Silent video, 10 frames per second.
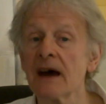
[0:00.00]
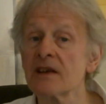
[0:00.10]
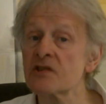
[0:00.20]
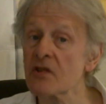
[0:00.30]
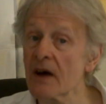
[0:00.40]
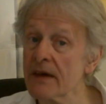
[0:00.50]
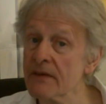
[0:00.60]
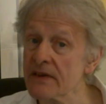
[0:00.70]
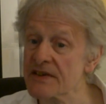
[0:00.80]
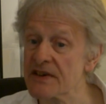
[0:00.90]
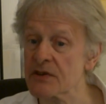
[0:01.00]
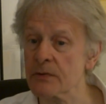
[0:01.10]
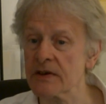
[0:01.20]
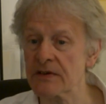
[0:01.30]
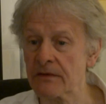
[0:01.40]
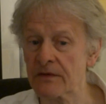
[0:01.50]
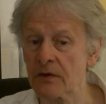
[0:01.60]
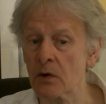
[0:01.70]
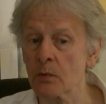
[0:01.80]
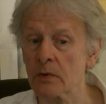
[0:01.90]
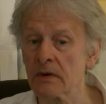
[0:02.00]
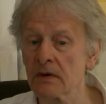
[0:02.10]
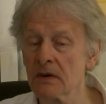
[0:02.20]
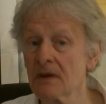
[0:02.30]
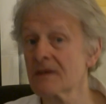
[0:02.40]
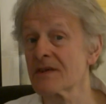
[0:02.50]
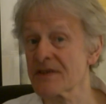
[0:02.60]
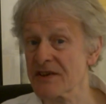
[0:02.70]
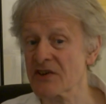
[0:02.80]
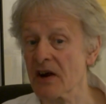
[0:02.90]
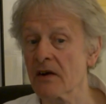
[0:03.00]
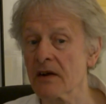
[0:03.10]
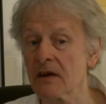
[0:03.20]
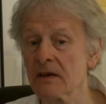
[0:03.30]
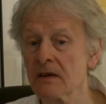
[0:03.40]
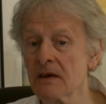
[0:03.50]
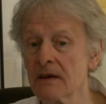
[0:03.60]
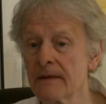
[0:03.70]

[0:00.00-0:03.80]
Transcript: and driving the situation forward because a chariot